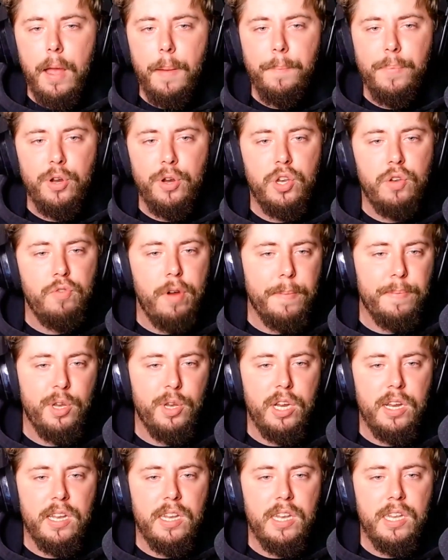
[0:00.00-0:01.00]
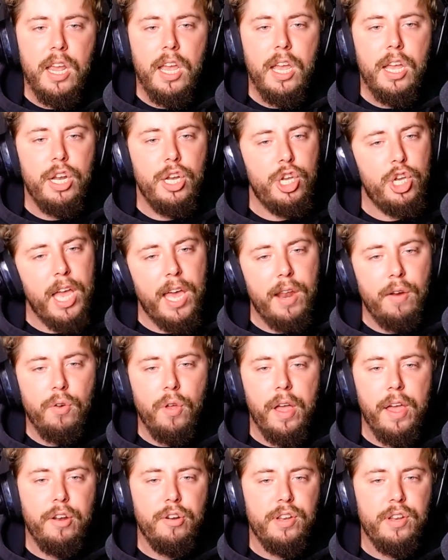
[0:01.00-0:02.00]
prescriptions, general
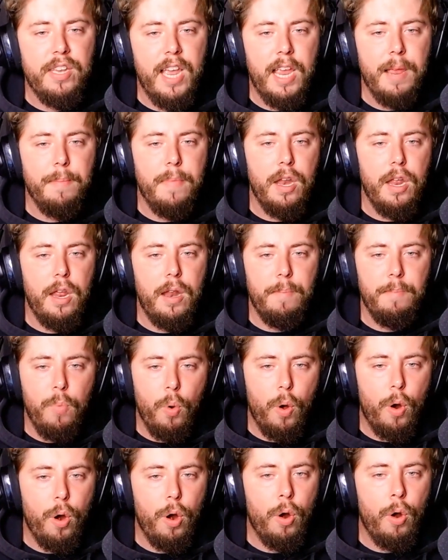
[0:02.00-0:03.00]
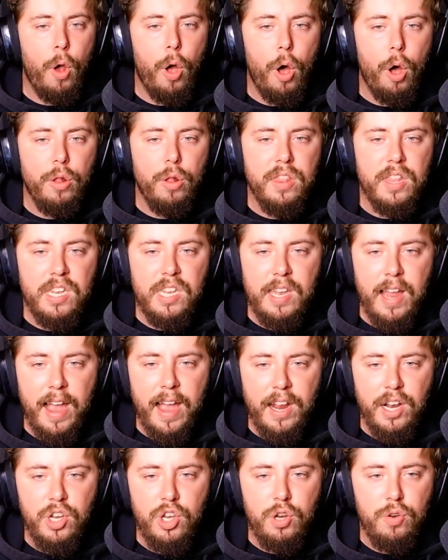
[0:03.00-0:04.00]
entertainment, and more are all
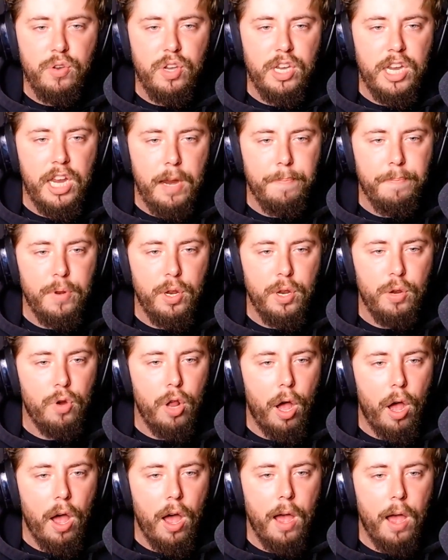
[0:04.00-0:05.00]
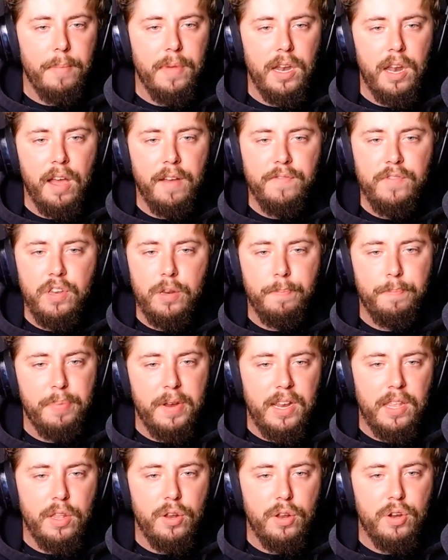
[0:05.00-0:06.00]
designed to keep you calm enough to
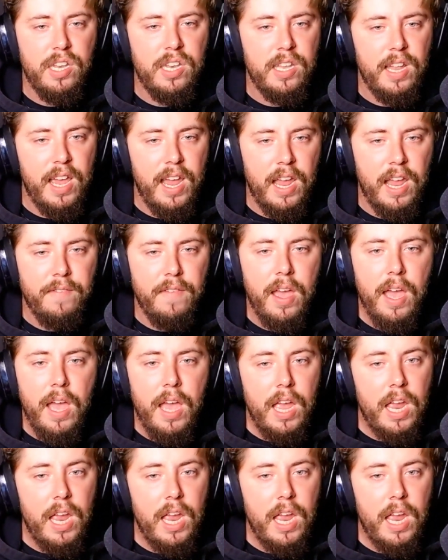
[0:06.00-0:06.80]
be their slave,